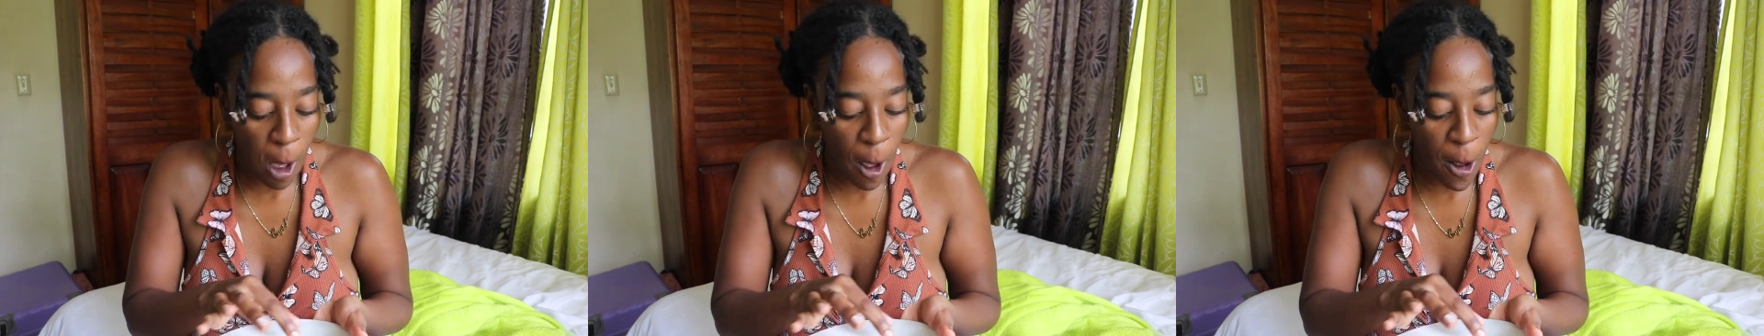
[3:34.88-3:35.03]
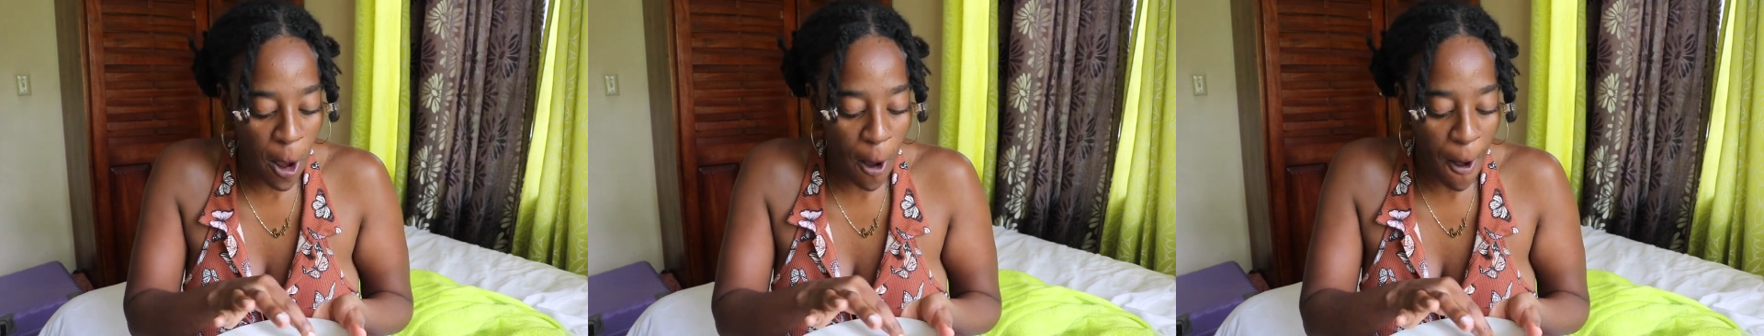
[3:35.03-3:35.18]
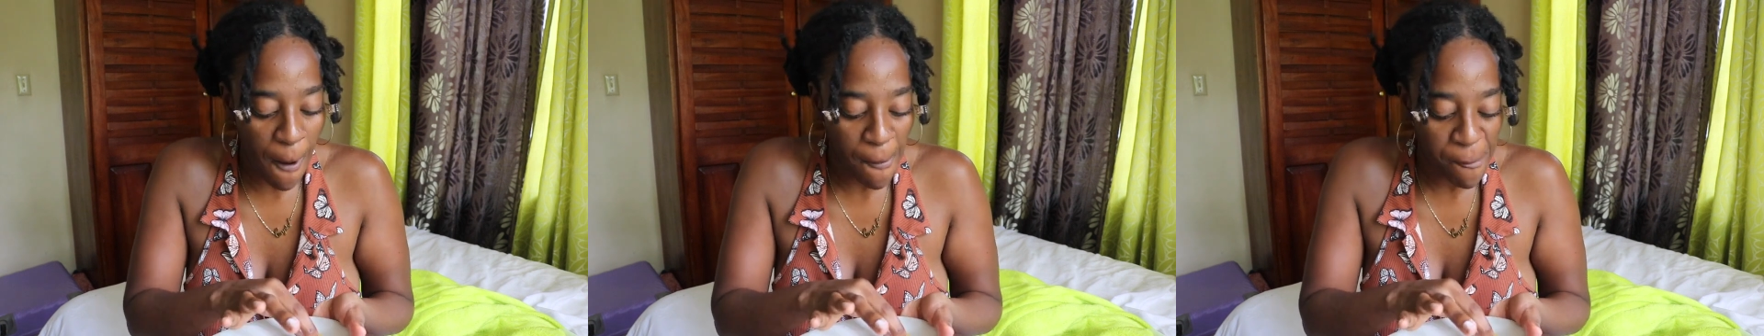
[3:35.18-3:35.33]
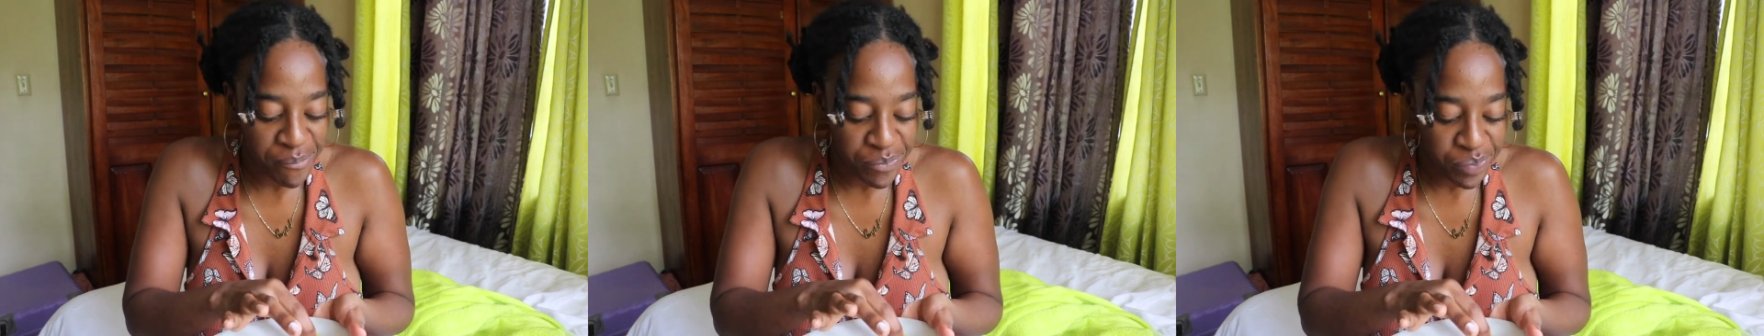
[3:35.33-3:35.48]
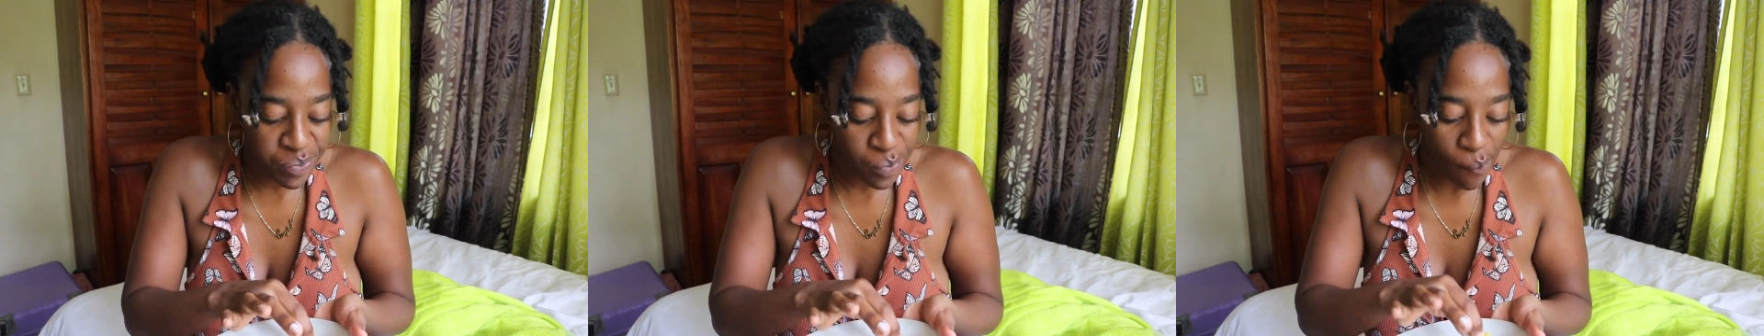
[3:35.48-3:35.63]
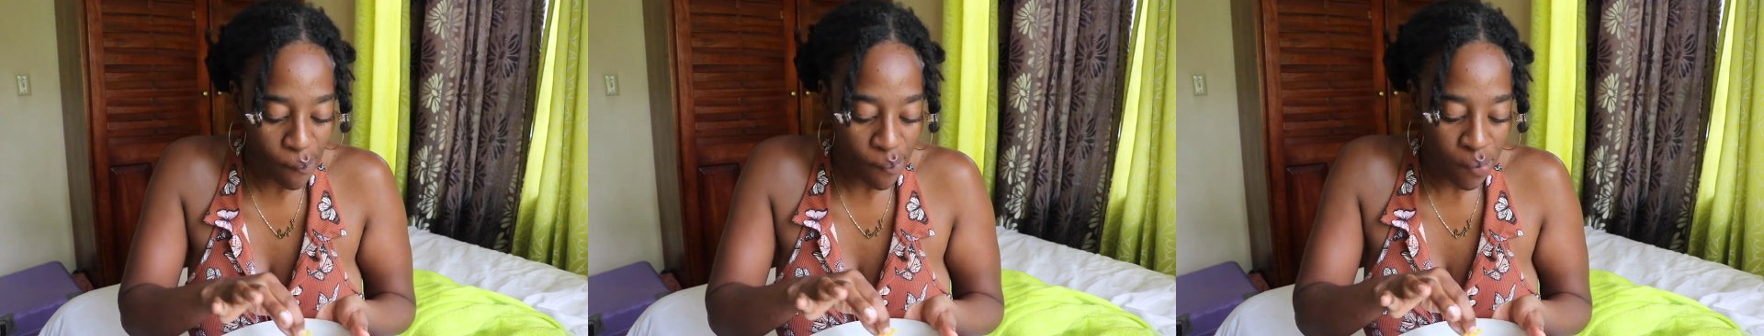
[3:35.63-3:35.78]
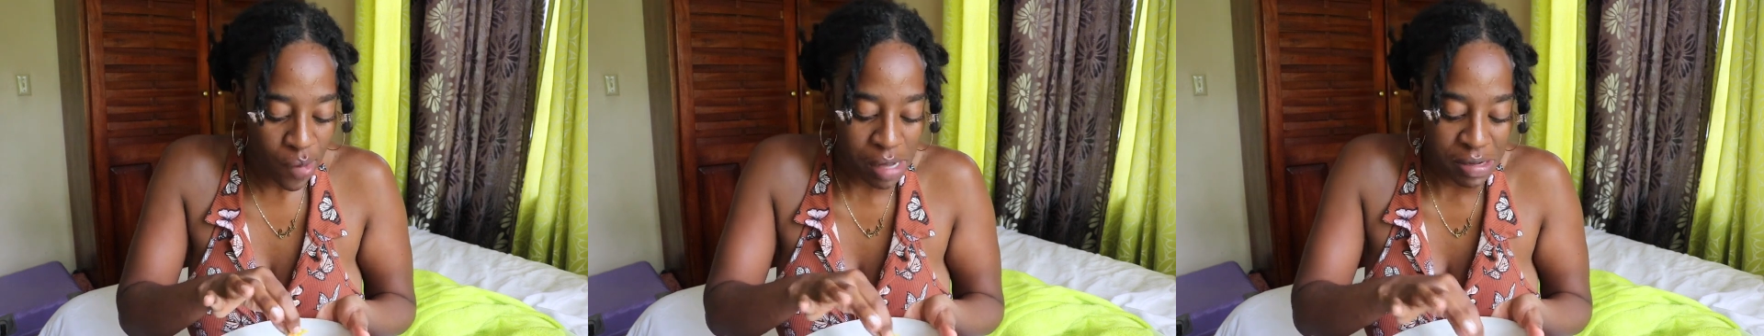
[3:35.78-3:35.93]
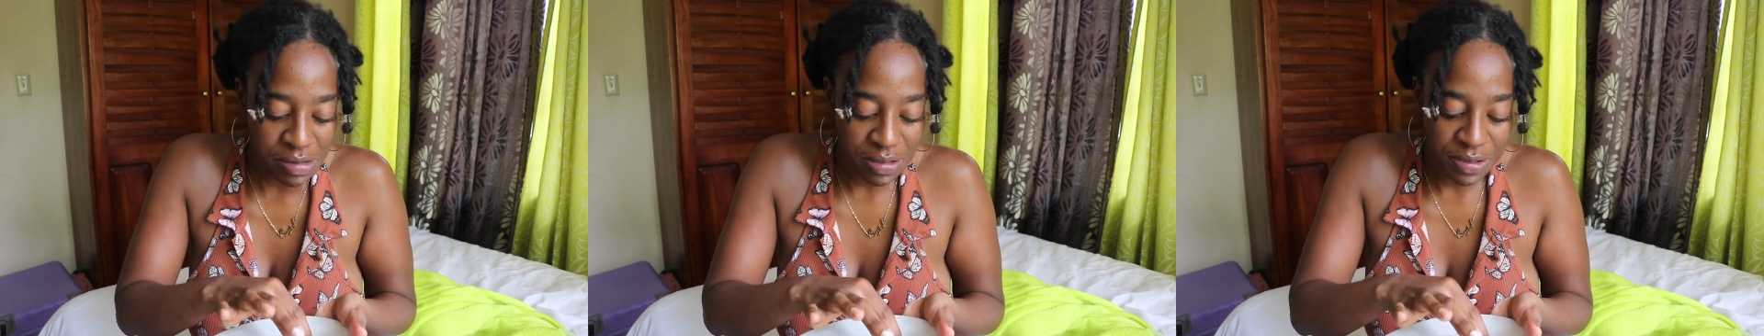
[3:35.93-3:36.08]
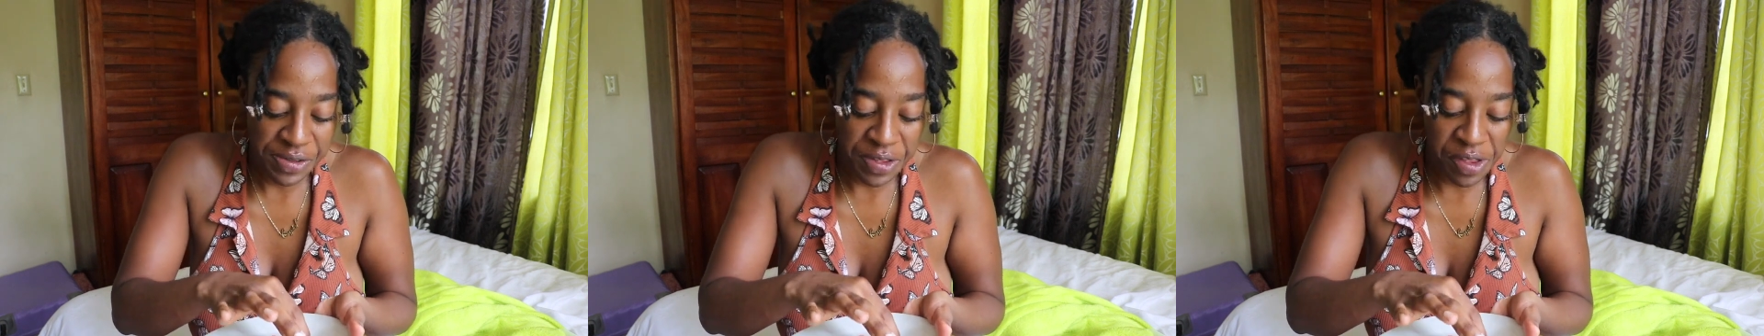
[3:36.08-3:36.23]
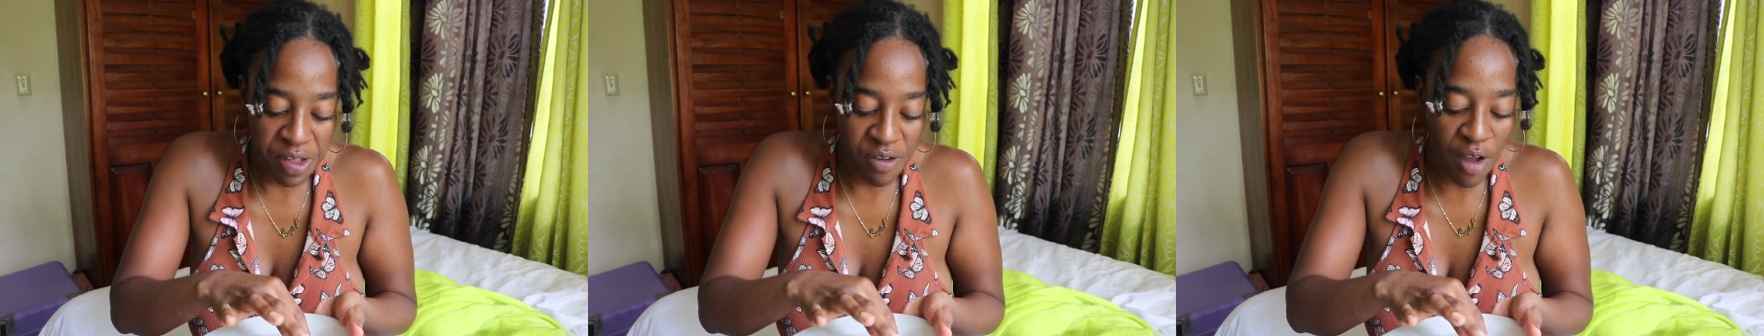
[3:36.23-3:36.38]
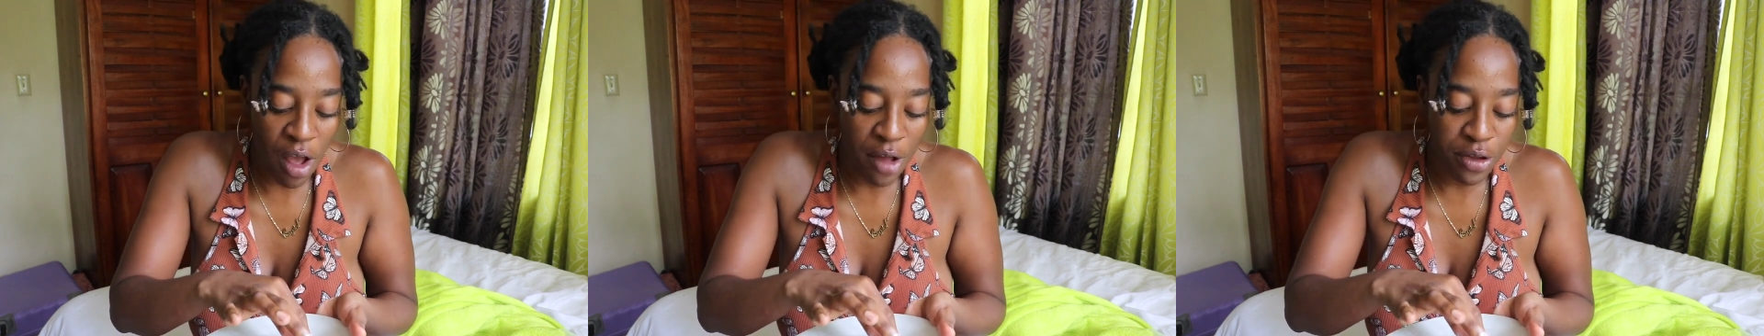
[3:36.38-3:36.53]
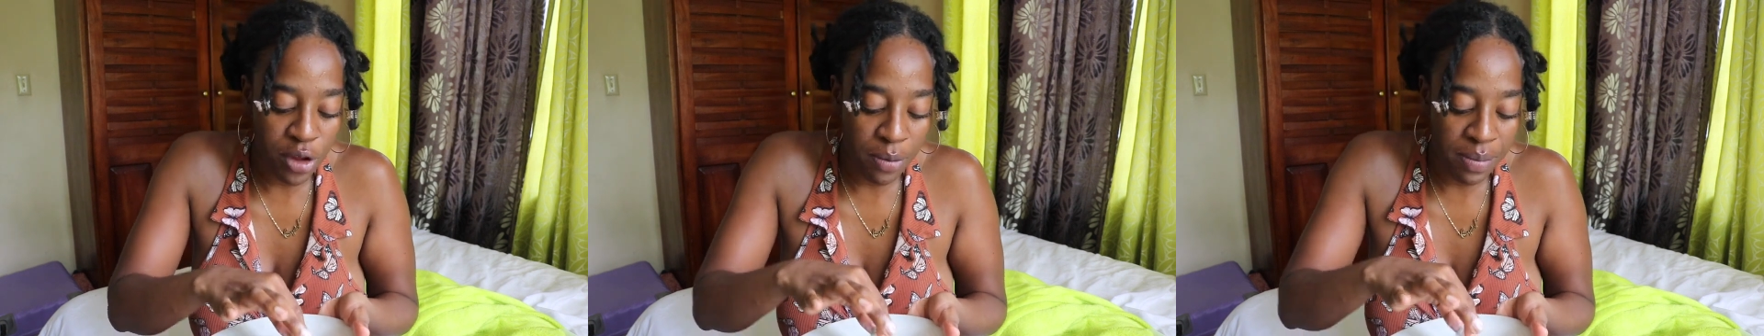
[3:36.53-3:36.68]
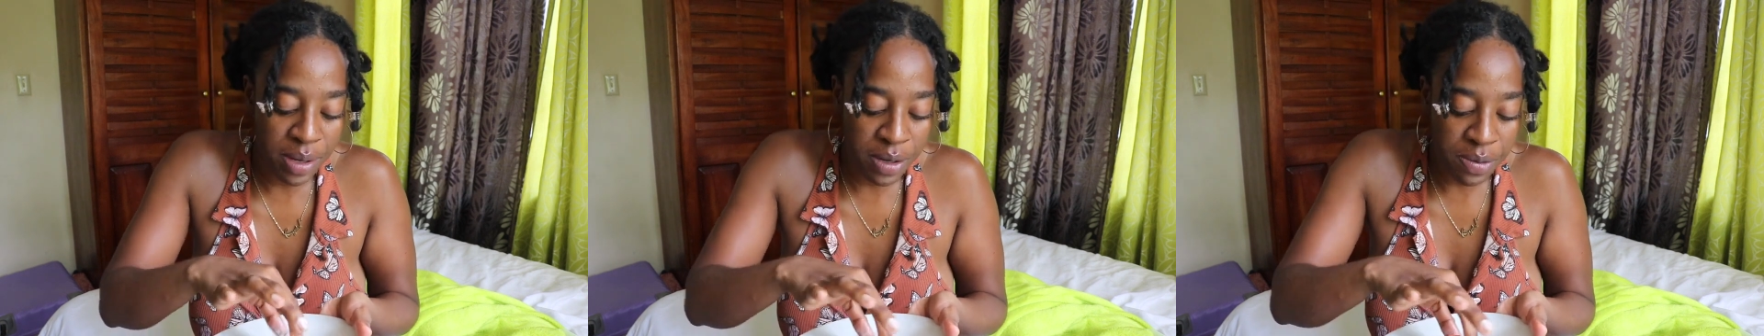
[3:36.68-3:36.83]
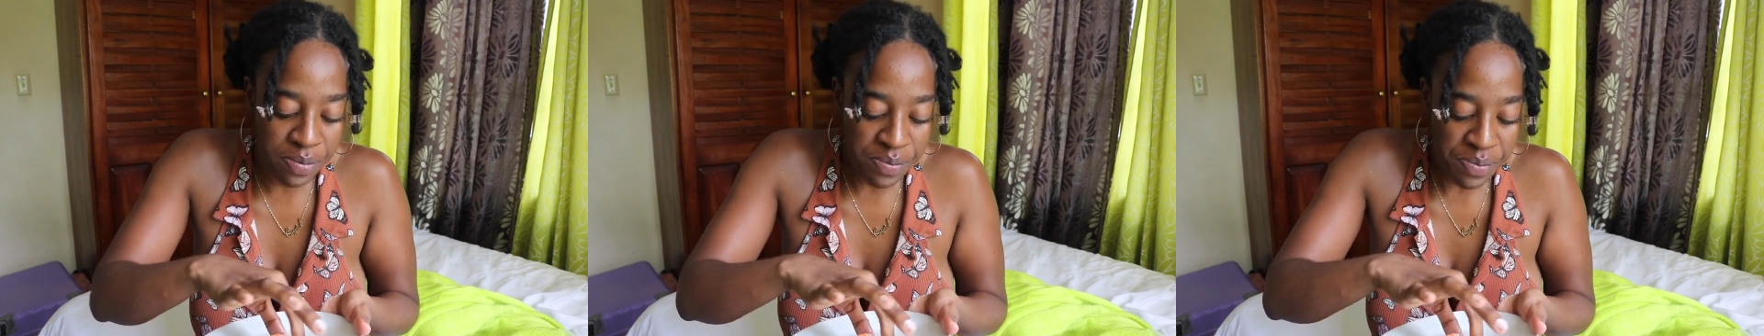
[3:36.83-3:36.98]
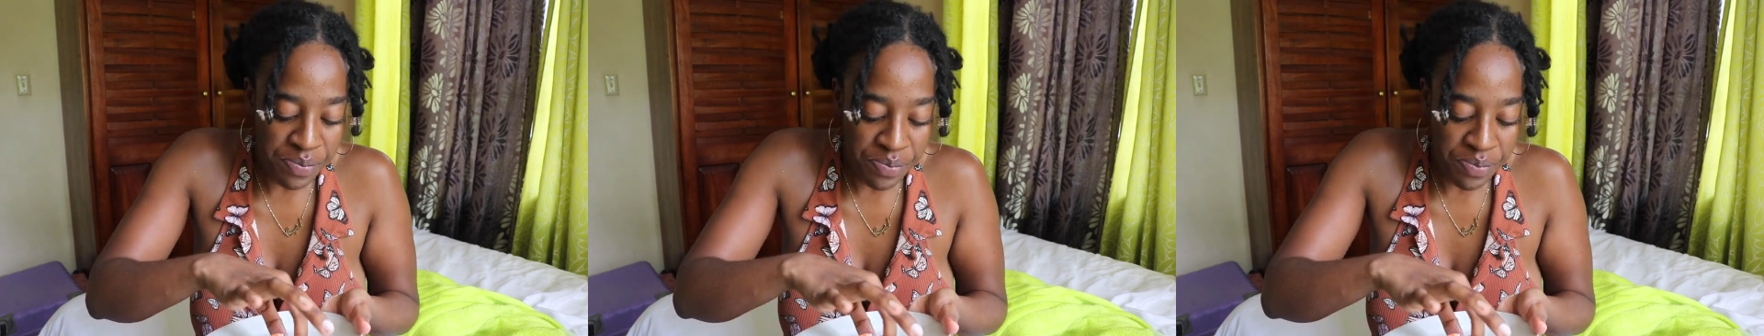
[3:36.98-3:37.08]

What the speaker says: Yeah. If y'all know me,